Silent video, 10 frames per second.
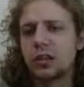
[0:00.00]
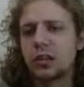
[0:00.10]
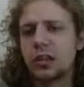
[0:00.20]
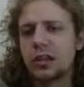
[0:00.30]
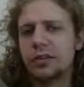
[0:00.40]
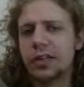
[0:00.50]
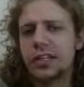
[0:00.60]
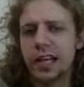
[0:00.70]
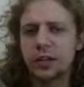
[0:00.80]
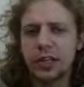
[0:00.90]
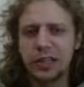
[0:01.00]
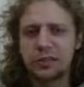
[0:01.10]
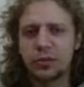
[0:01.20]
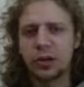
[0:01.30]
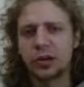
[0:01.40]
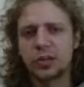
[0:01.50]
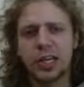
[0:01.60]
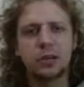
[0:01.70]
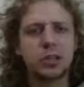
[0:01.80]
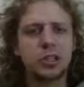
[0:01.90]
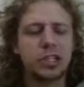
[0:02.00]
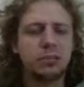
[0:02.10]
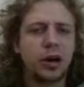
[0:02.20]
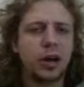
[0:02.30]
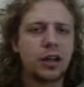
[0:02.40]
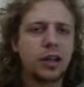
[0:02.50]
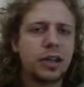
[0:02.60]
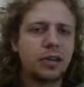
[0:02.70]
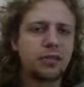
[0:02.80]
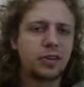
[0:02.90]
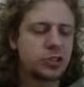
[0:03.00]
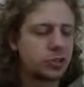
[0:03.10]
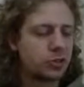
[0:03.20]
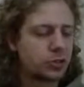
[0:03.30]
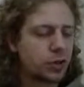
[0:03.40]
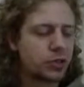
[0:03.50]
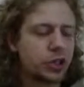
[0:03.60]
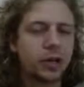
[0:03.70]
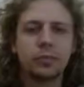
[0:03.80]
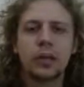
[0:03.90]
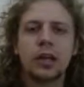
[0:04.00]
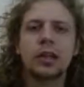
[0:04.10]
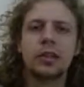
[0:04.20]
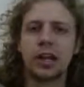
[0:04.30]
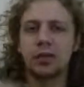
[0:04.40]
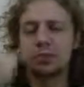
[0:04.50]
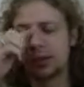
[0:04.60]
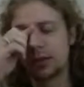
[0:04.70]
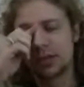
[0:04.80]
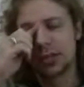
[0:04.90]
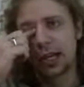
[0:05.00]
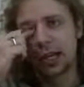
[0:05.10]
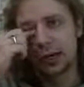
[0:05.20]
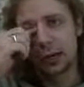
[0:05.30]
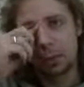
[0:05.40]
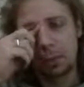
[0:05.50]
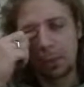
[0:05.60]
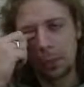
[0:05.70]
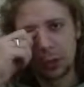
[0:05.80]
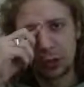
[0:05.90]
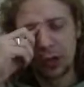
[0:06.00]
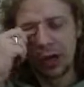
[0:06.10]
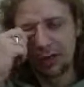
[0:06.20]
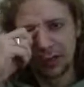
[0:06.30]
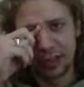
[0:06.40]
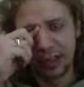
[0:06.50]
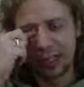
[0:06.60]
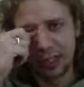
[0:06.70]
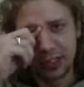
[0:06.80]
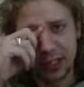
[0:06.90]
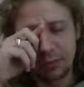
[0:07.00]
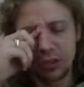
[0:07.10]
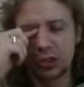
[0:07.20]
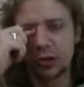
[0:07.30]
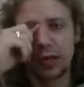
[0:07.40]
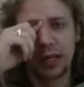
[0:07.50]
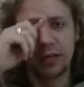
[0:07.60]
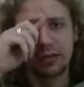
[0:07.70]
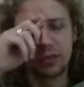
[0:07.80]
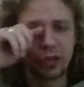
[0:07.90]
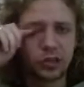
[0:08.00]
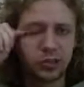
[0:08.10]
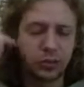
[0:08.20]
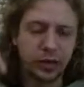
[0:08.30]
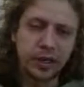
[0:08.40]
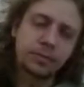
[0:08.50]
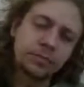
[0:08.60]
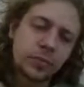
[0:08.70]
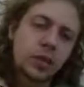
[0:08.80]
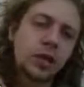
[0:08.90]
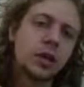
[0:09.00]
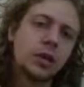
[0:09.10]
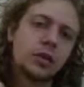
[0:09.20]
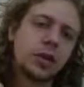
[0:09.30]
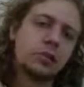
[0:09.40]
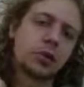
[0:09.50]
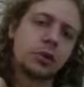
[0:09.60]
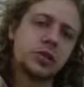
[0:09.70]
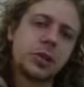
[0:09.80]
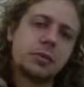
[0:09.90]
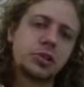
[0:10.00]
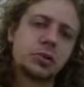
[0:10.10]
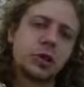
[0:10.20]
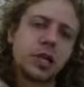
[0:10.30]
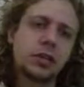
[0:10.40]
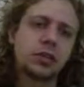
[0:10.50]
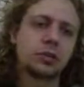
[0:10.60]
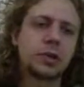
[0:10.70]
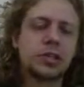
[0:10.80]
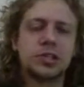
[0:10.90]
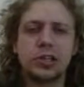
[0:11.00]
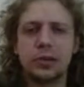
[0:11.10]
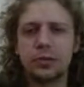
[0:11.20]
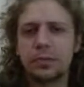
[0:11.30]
if they take on e4, you're taking with the d pawn, and that fixes your structure. Then it becomes like you have a kingside majority, 4-3. They have a queenside majority, 3-2.